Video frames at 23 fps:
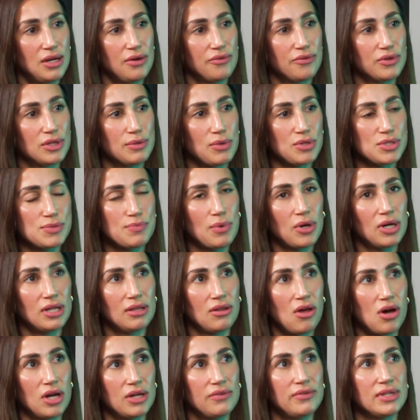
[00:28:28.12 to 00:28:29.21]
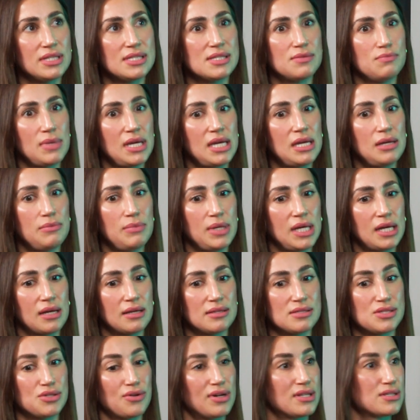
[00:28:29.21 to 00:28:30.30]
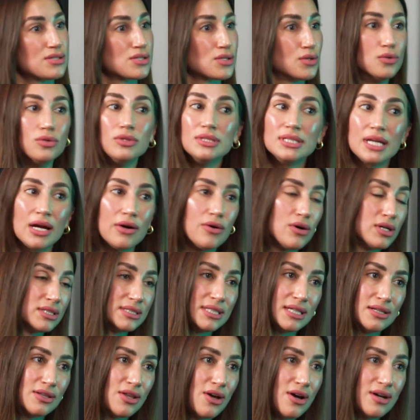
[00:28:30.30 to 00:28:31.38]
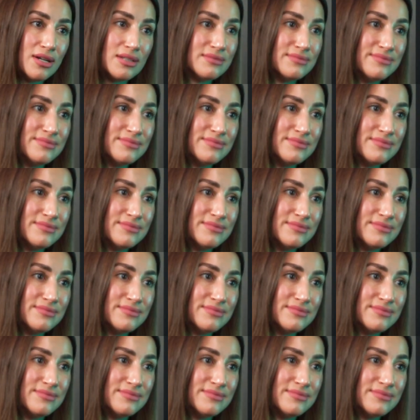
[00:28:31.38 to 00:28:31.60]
for the most part, a lot of it's me, because they're at school now all day long.